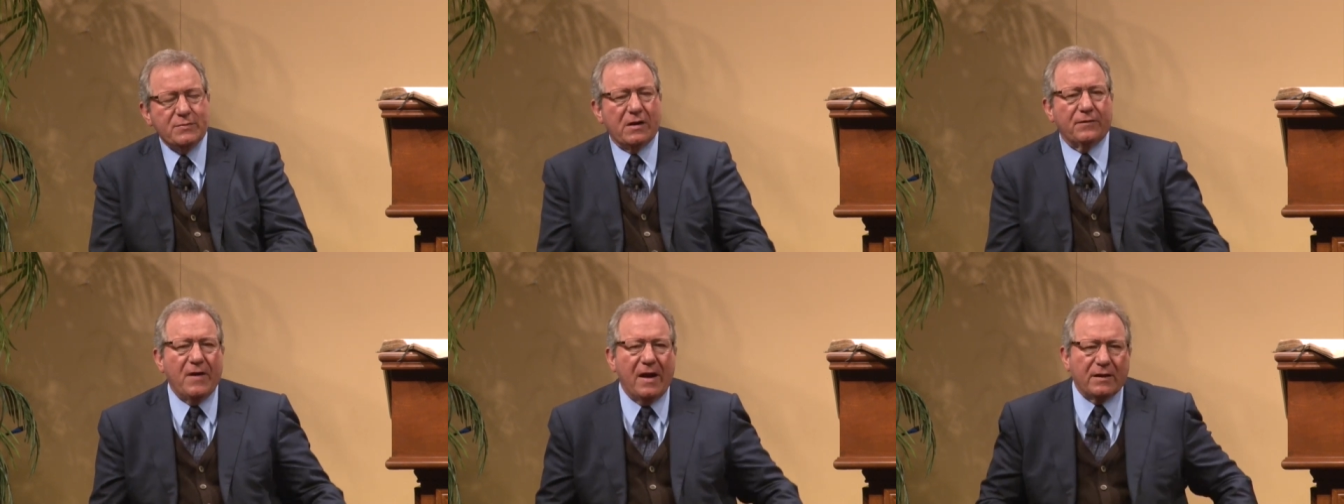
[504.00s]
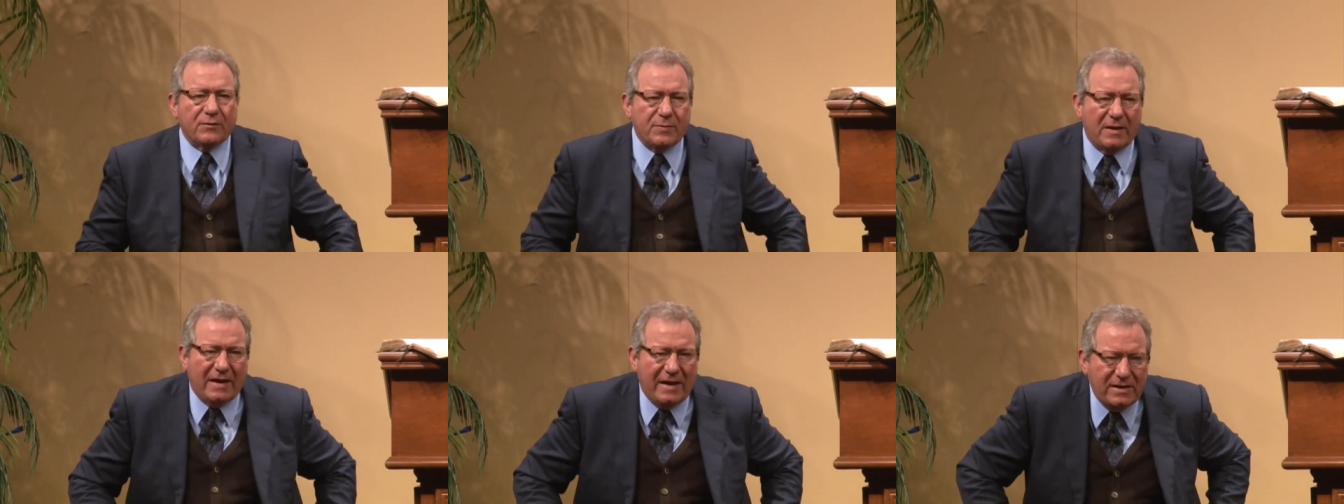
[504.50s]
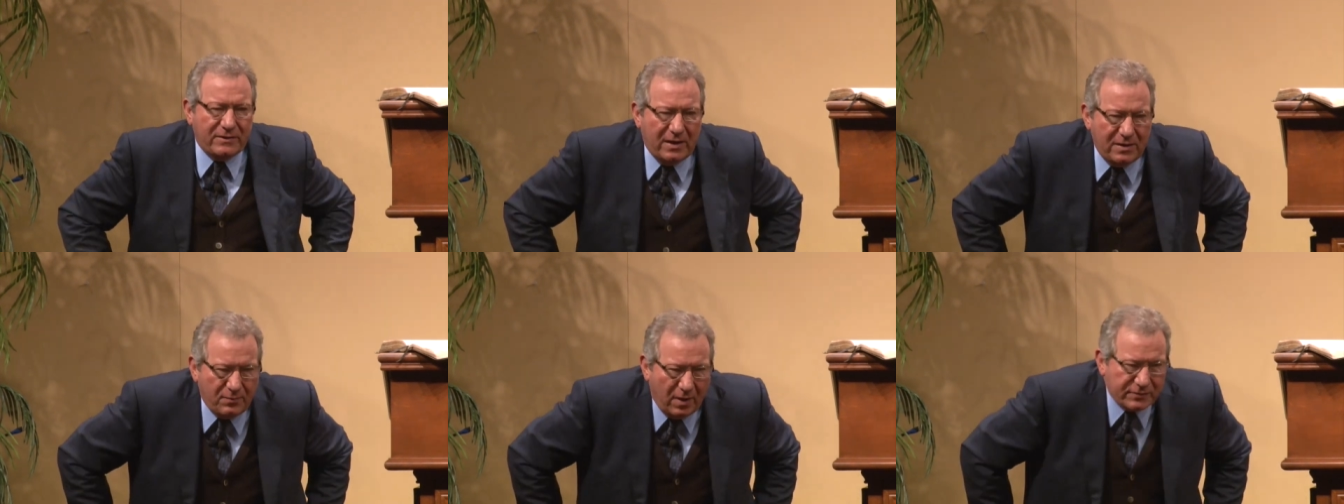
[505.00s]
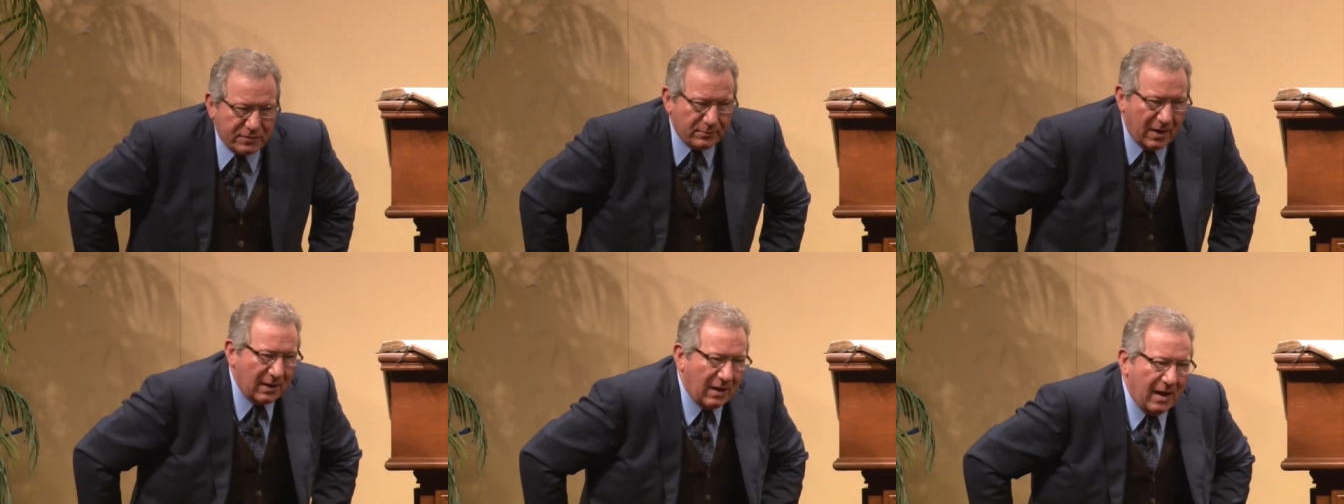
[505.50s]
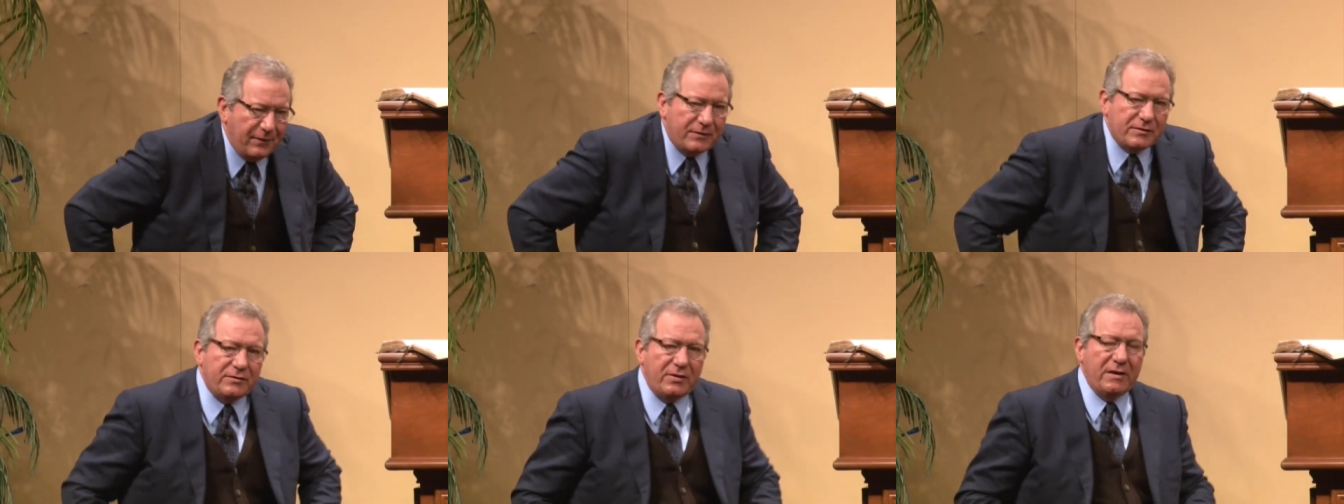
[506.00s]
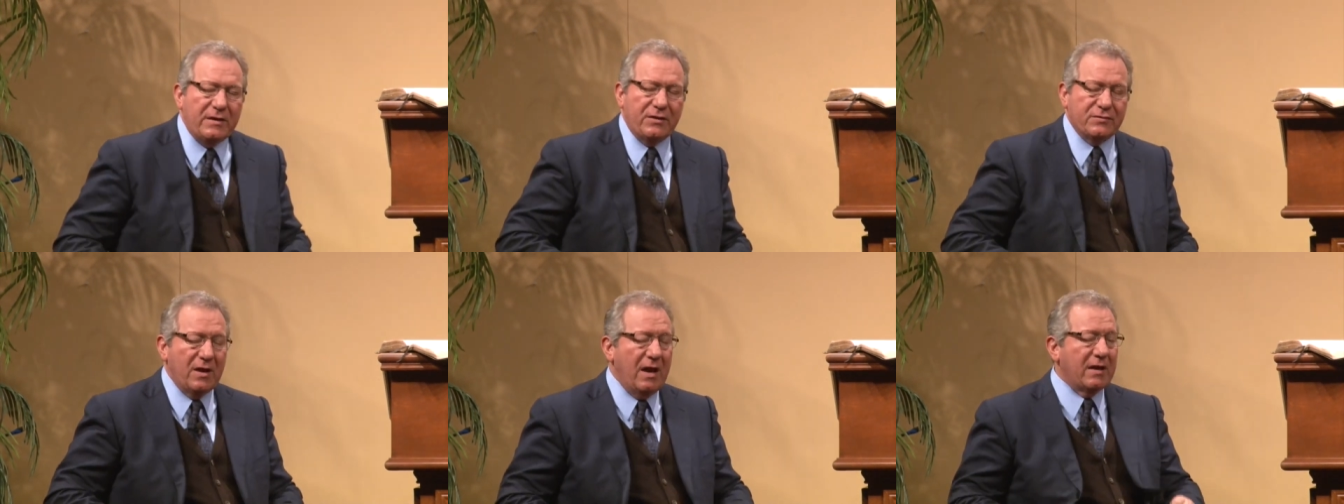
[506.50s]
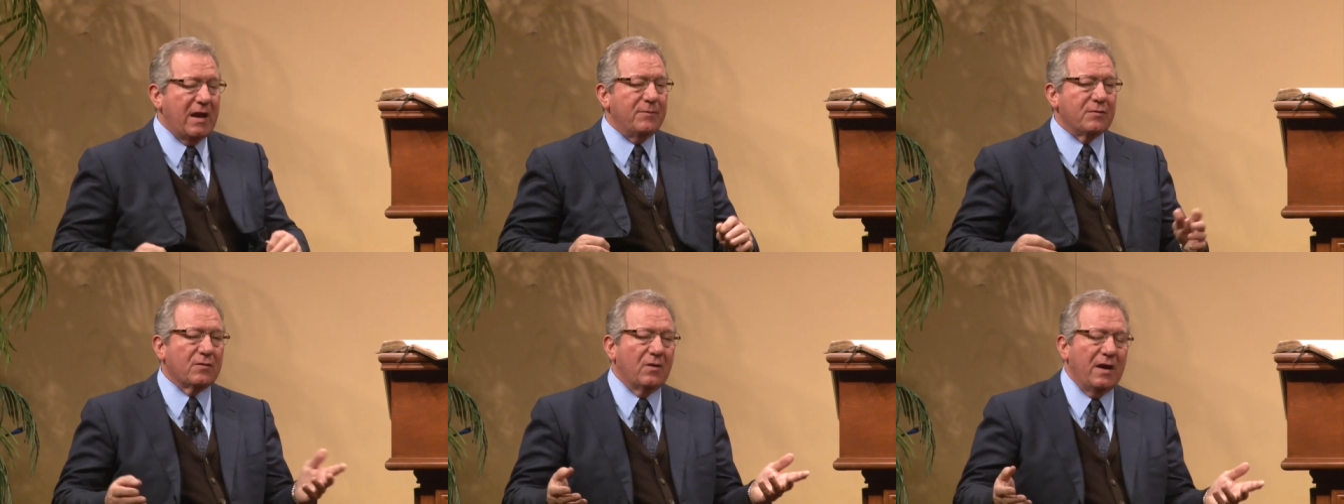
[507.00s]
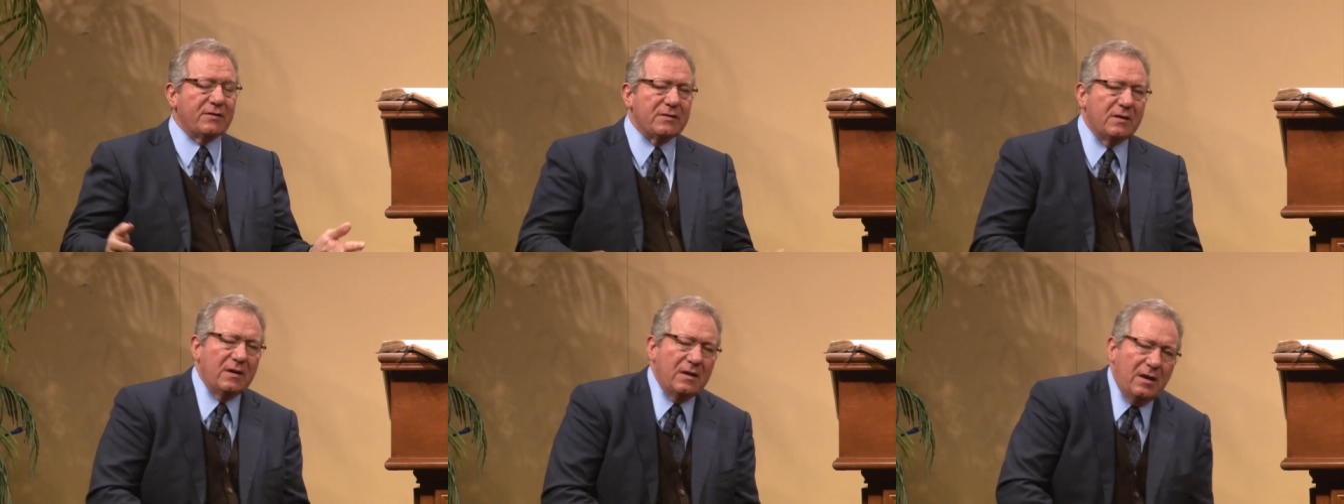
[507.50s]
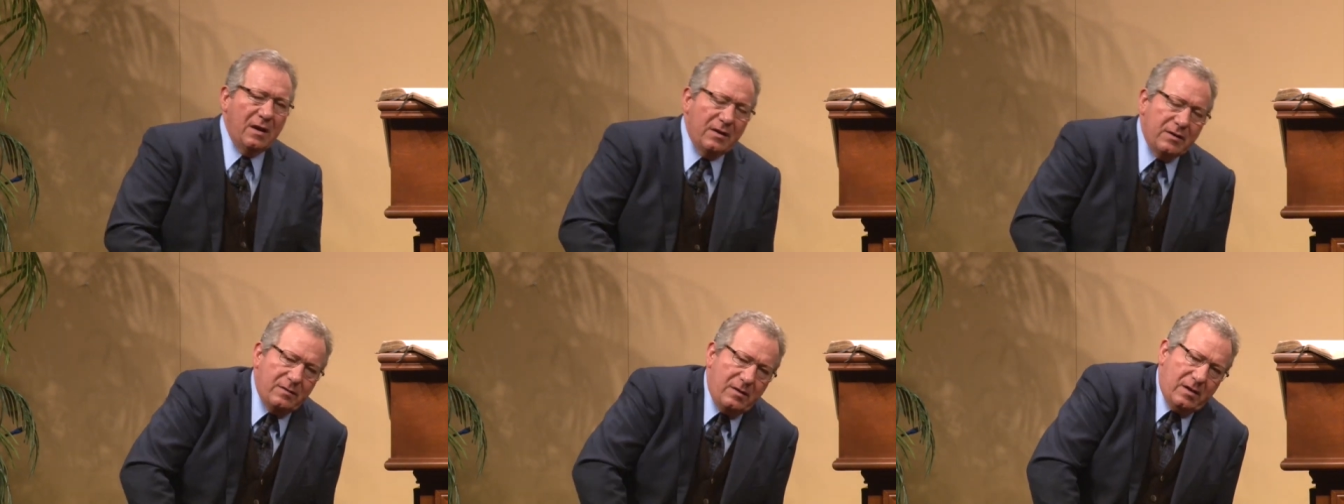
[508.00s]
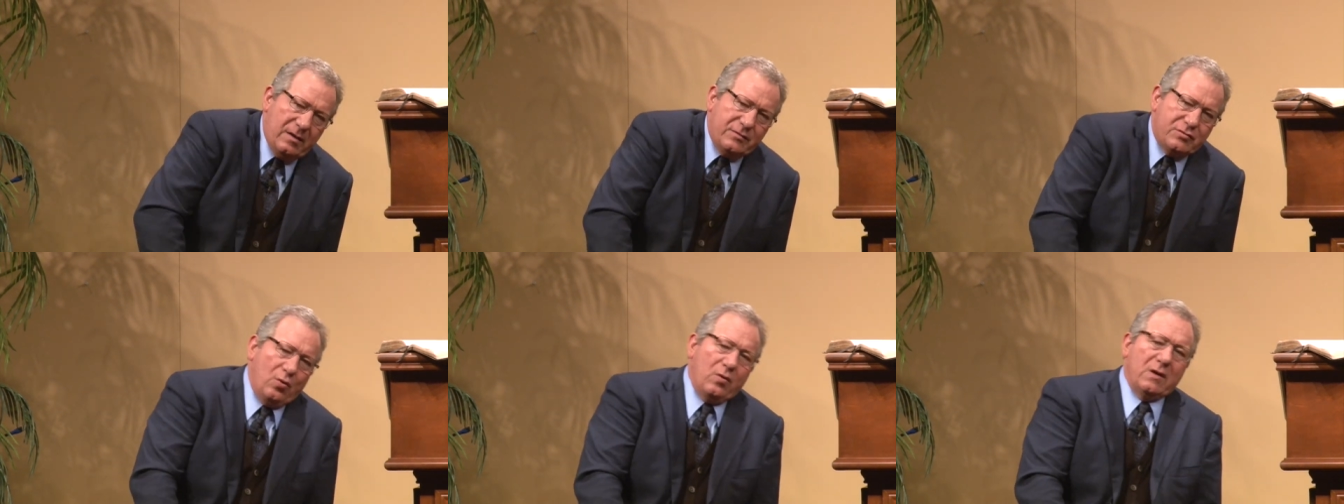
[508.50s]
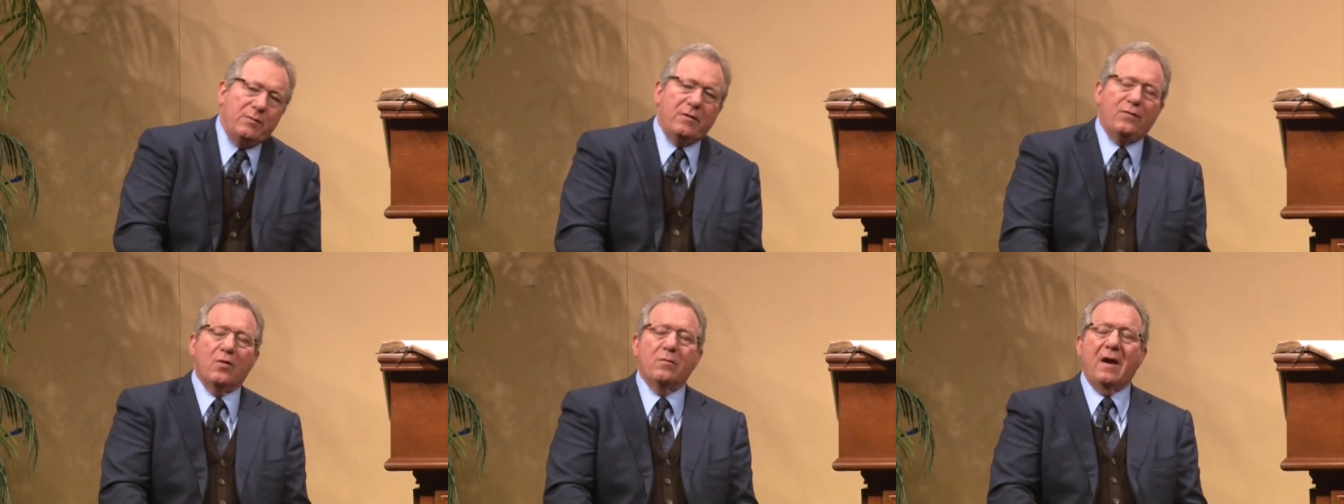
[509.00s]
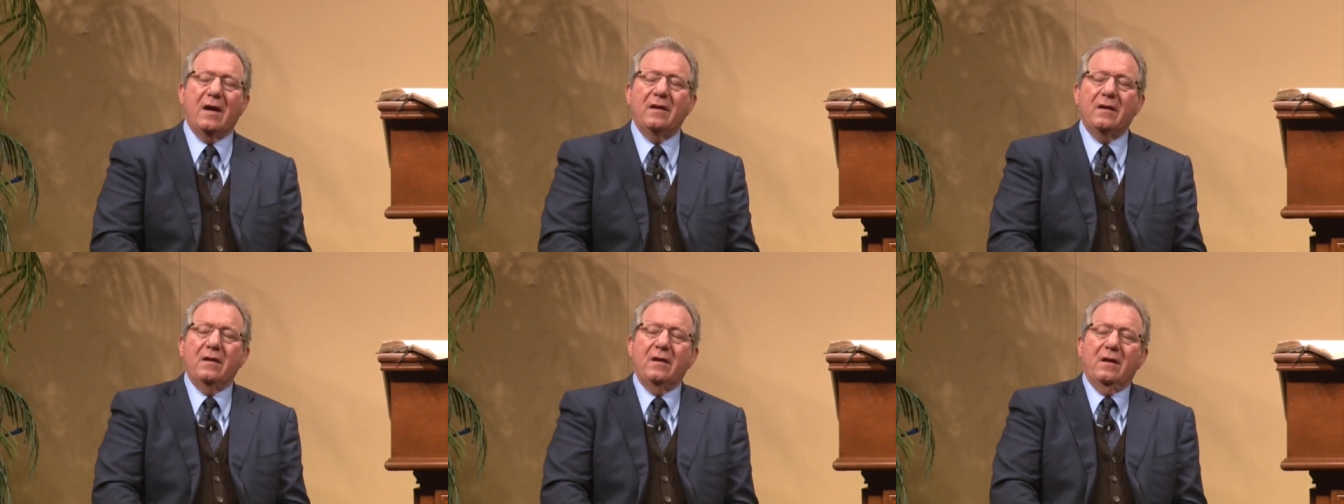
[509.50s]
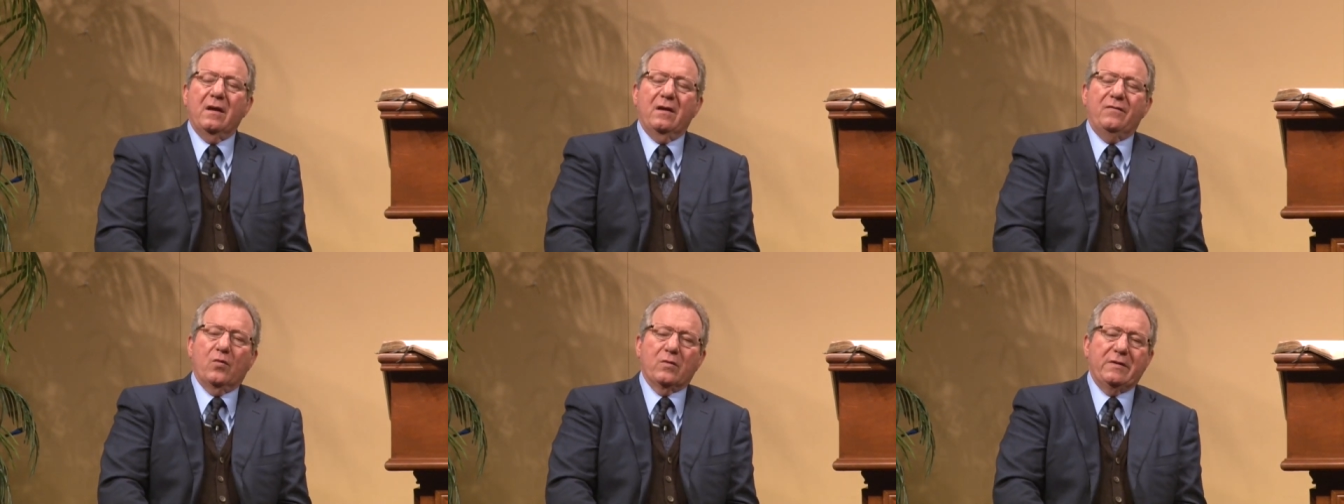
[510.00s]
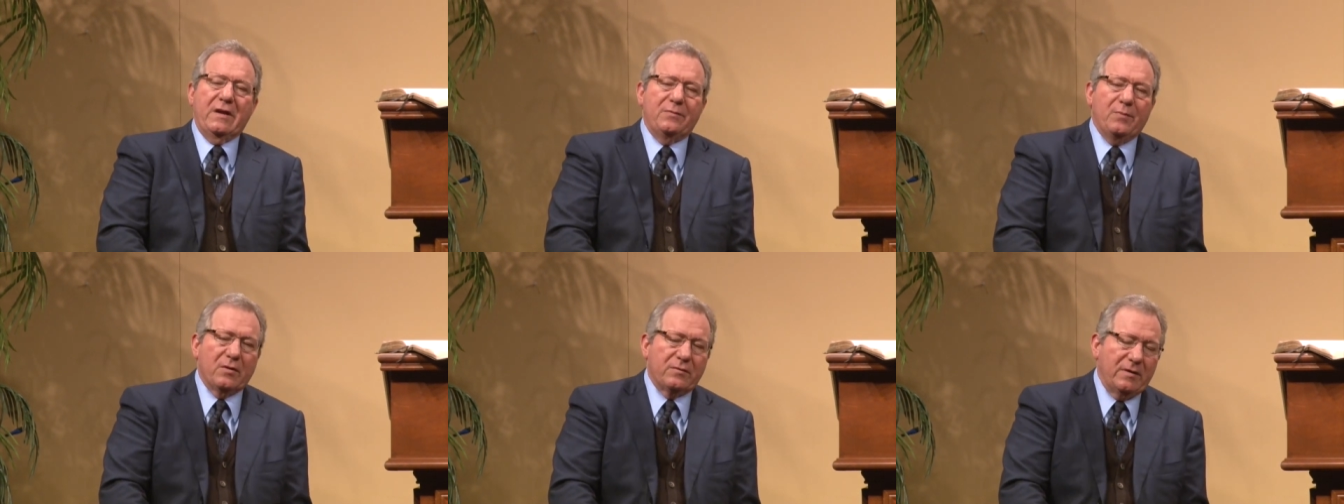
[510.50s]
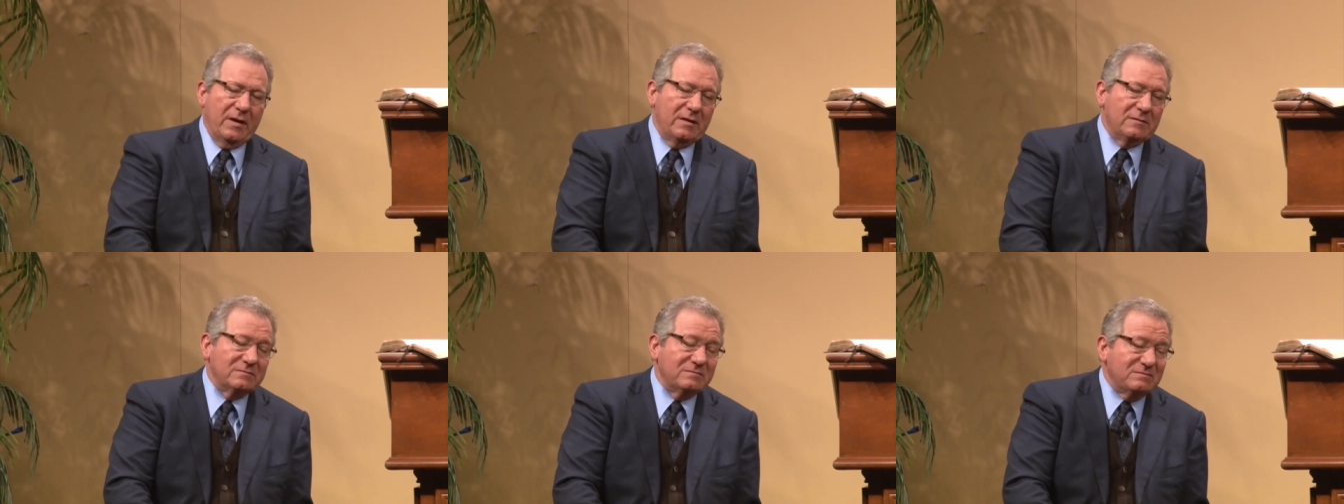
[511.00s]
As a matter of fact, it was about 18 months of my life as a teenager. I came to Christ uh, uh shortly before my 14th uh, birthday.